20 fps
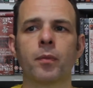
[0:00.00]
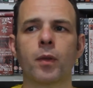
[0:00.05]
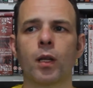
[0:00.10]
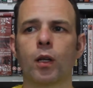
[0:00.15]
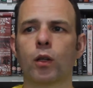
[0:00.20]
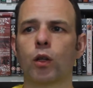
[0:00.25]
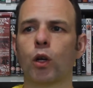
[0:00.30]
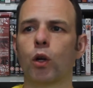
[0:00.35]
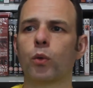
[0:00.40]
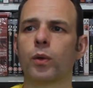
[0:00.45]

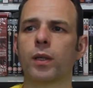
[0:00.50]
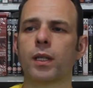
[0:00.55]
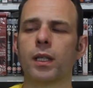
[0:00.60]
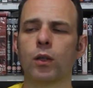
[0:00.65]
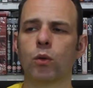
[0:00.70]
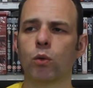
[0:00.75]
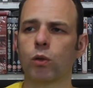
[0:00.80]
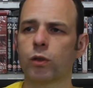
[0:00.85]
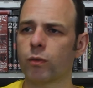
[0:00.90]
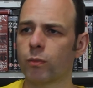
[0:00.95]
and how he
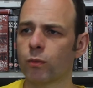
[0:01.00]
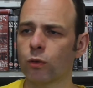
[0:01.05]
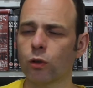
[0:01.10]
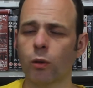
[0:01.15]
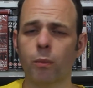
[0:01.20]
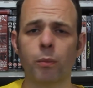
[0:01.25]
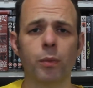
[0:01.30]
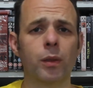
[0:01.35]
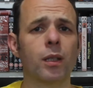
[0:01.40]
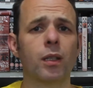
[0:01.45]
goes from
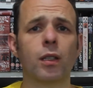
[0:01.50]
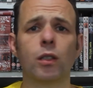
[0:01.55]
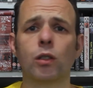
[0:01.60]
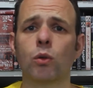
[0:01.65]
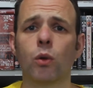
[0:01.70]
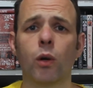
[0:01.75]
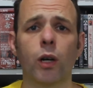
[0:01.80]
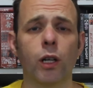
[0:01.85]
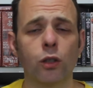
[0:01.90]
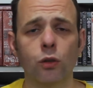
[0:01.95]
somebody that's
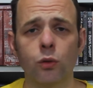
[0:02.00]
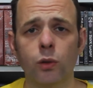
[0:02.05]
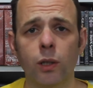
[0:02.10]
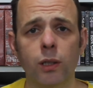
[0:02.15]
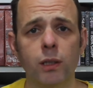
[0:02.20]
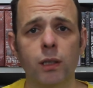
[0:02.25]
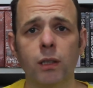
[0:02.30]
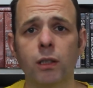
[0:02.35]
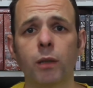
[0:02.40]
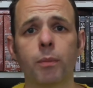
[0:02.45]
not
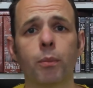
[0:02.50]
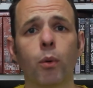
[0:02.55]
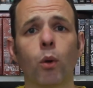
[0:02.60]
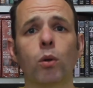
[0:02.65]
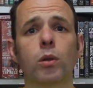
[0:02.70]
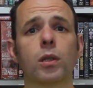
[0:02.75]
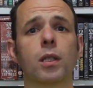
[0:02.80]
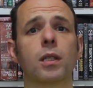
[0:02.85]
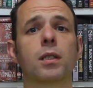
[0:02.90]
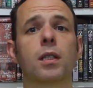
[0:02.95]
interested to
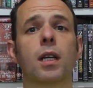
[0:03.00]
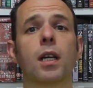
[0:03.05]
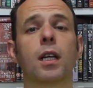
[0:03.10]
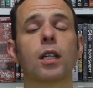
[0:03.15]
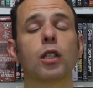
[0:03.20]
politics